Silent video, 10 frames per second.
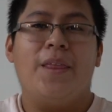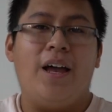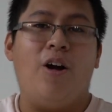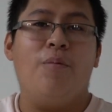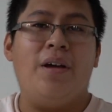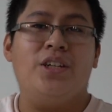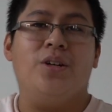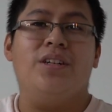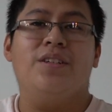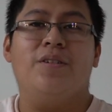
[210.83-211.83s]
I hope you
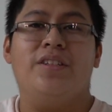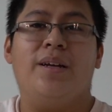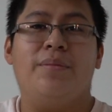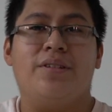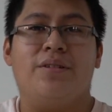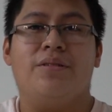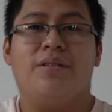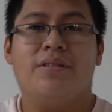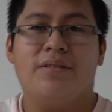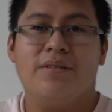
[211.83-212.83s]
enjoyed this first
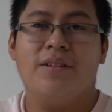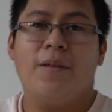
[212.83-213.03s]
episode.